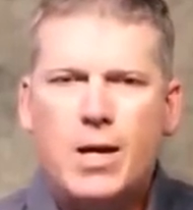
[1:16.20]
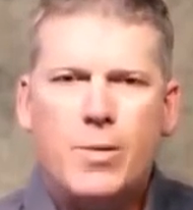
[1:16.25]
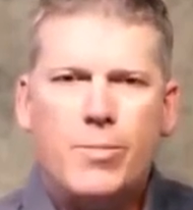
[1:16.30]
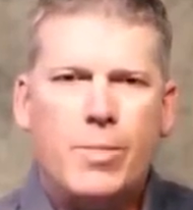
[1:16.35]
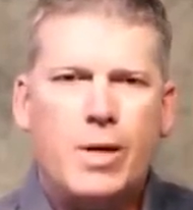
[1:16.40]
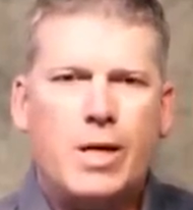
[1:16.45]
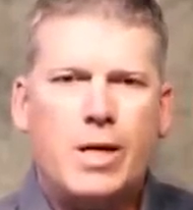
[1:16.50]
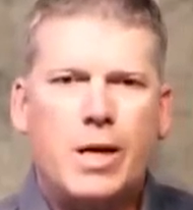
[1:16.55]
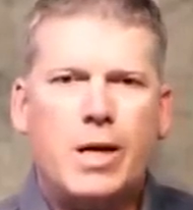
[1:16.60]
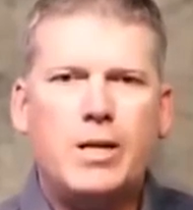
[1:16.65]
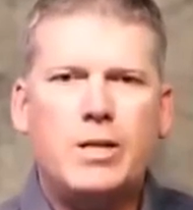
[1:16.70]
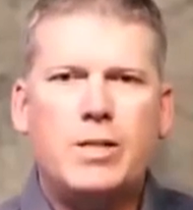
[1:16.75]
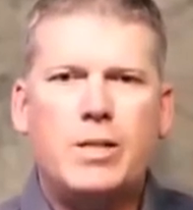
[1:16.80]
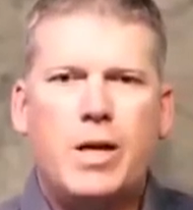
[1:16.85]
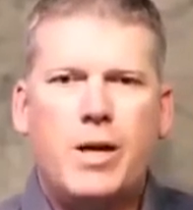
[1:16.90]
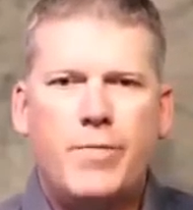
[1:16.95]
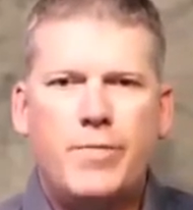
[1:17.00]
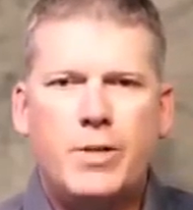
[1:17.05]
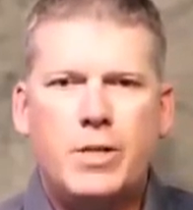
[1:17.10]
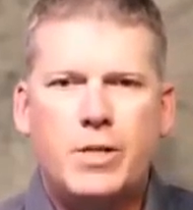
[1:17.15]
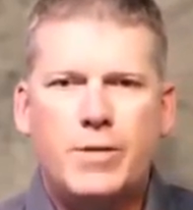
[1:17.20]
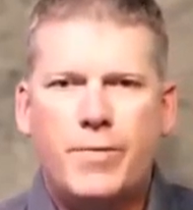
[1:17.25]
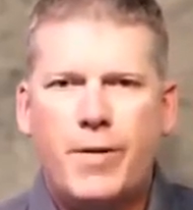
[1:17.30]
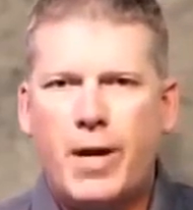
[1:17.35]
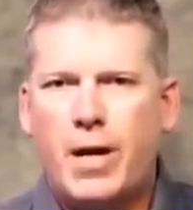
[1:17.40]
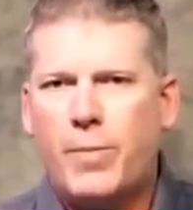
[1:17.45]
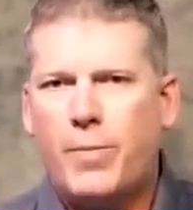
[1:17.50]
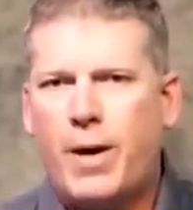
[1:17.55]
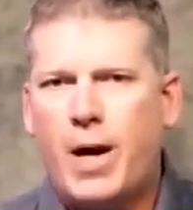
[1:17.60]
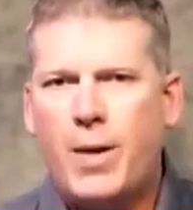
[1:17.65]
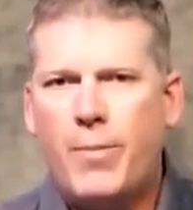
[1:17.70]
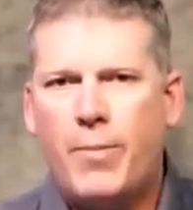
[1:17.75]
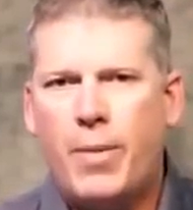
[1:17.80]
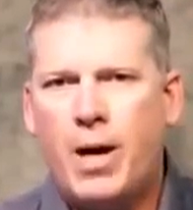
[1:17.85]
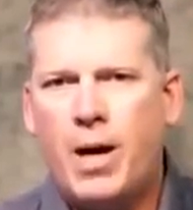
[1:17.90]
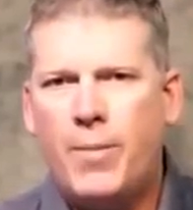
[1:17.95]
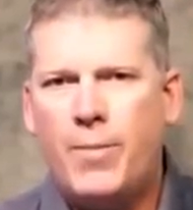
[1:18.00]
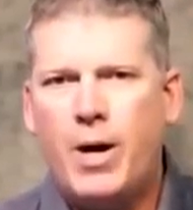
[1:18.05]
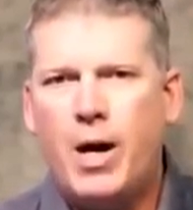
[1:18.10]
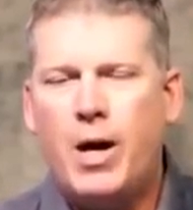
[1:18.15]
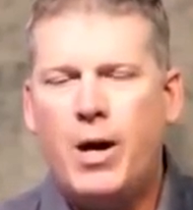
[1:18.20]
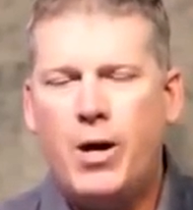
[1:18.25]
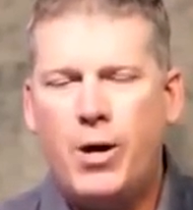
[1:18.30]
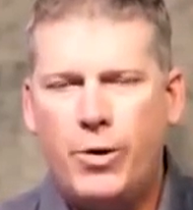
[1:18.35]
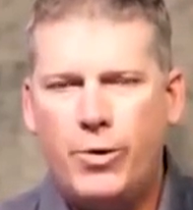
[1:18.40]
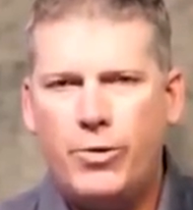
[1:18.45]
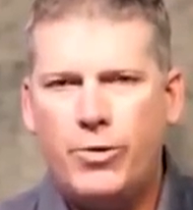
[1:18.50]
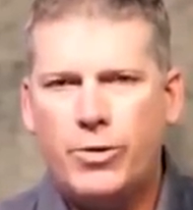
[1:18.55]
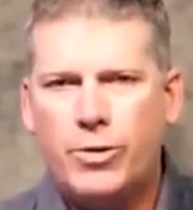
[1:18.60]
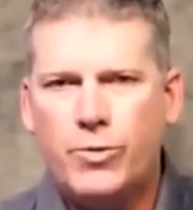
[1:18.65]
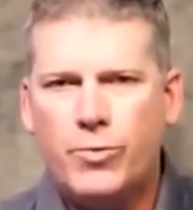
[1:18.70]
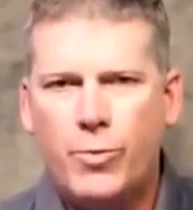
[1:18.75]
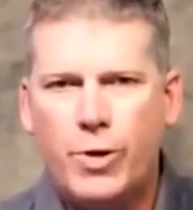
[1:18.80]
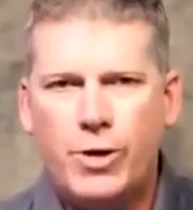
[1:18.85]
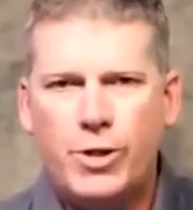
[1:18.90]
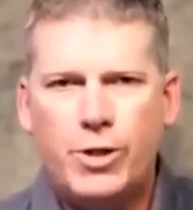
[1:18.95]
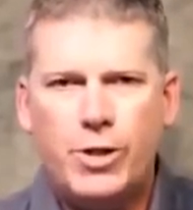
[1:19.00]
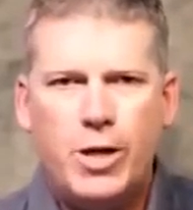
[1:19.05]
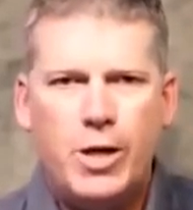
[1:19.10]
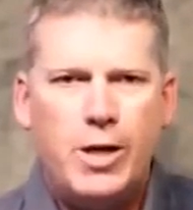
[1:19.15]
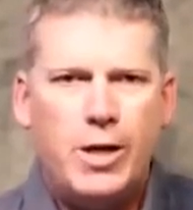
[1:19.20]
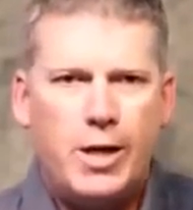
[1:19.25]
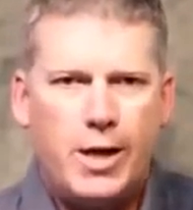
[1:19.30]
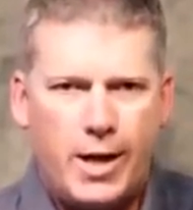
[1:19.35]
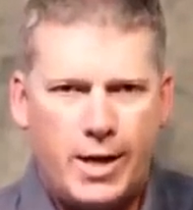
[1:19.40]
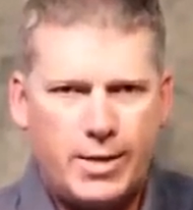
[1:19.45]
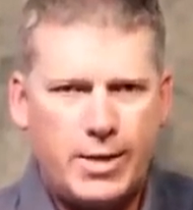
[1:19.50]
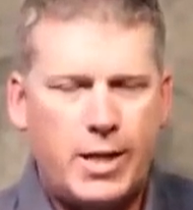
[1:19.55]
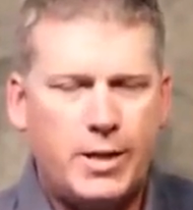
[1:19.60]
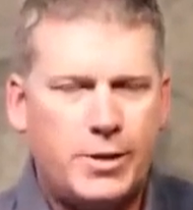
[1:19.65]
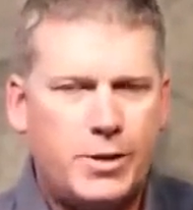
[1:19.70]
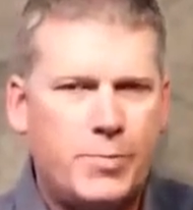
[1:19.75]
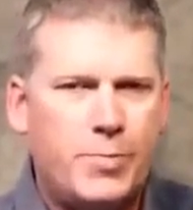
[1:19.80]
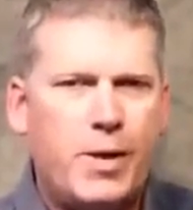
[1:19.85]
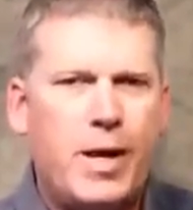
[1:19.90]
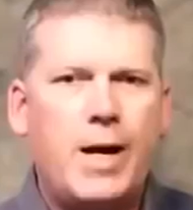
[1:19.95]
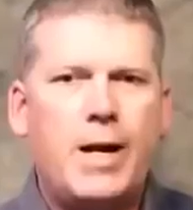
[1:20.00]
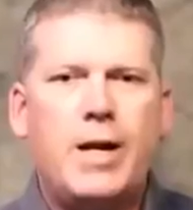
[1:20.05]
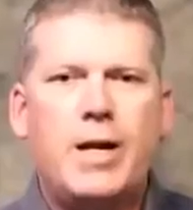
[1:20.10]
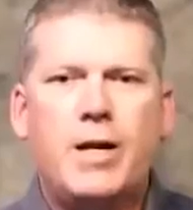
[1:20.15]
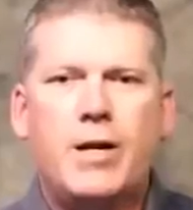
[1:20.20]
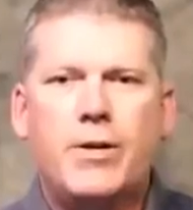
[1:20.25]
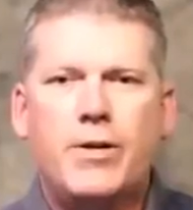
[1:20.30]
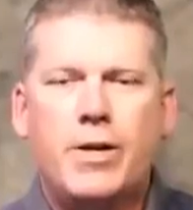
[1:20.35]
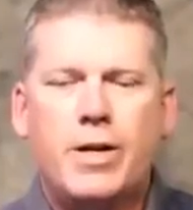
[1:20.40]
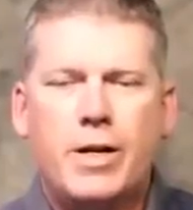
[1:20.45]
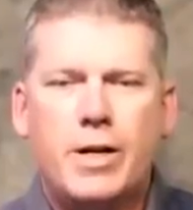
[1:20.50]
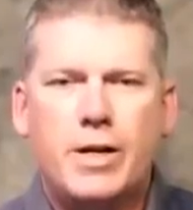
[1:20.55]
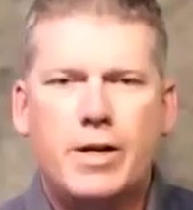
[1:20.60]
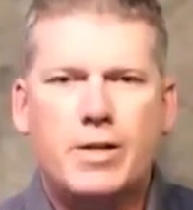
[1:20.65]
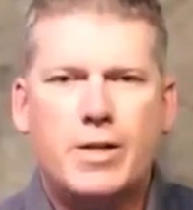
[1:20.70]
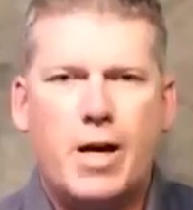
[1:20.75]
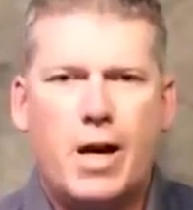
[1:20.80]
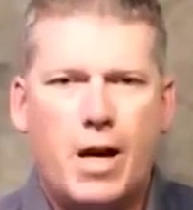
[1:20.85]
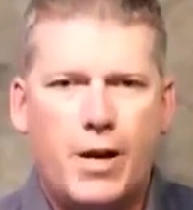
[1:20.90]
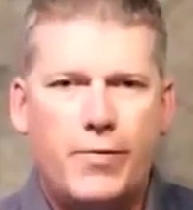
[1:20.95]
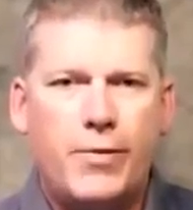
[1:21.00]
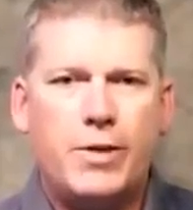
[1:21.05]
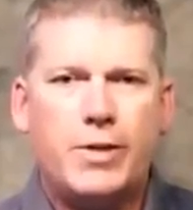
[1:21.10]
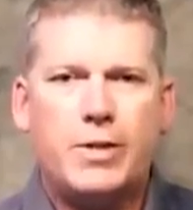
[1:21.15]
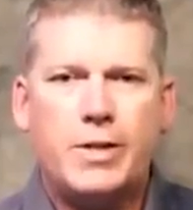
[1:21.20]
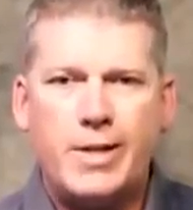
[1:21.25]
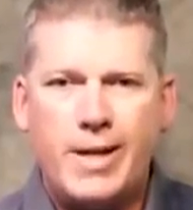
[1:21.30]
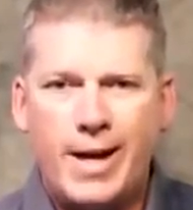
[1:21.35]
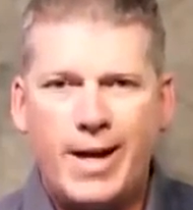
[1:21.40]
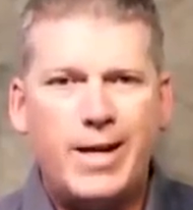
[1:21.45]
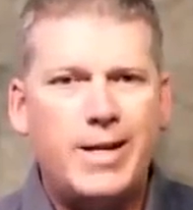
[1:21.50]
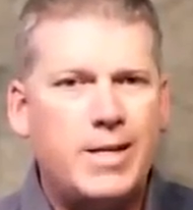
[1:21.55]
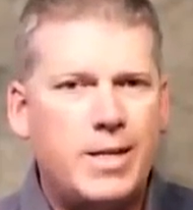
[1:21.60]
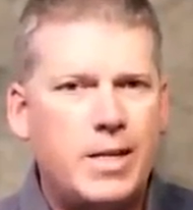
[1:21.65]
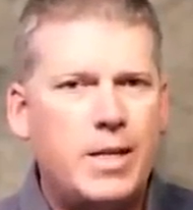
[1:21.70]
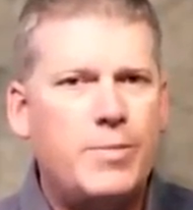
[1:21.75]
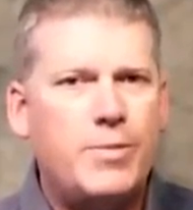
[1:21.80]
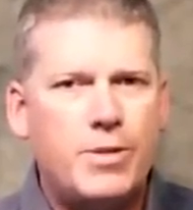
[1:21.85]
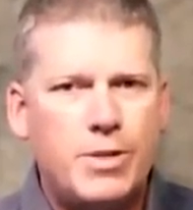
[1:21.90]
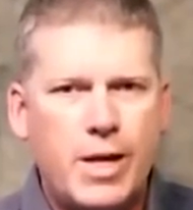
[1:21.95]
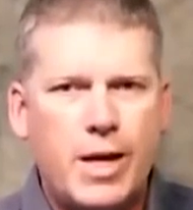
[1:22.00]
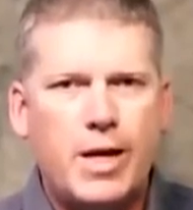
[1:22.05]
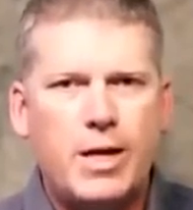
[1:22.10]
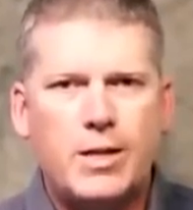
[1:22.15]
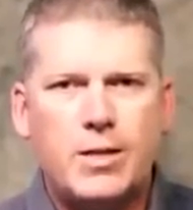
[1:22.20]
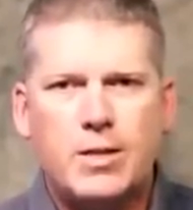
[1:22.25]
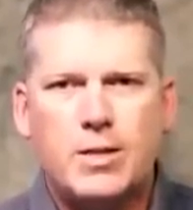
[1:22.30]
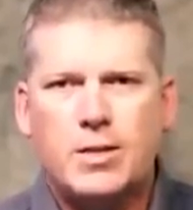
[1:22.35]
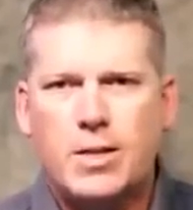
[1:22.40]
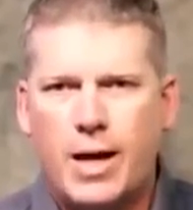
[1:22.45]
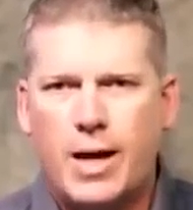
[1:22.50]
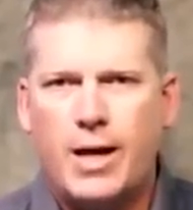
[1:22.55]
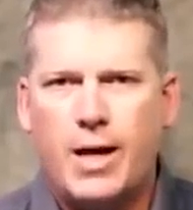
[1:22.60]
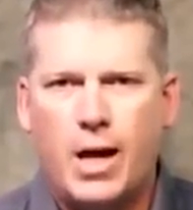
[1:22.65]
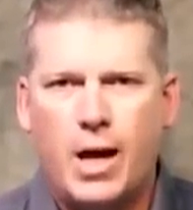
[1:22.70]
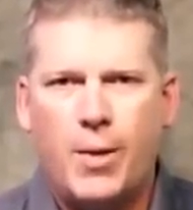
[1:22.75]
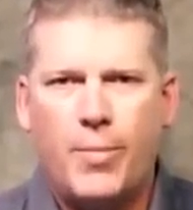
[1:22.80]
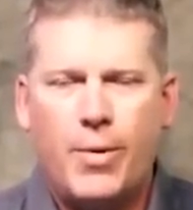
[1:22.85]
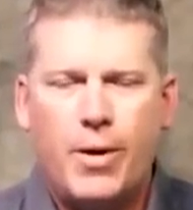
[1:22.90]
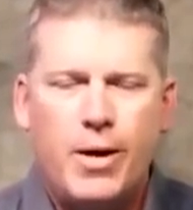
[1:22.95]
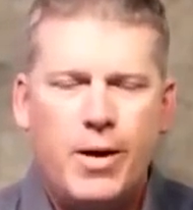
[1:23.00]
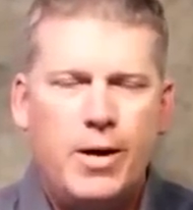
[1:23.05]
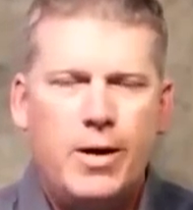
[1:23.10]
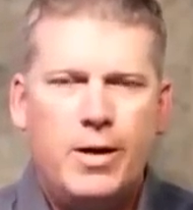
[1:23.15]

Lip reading: Because of this fake pipe bomb hoax, which, as I'll explain here, is obviously a deep state psyop.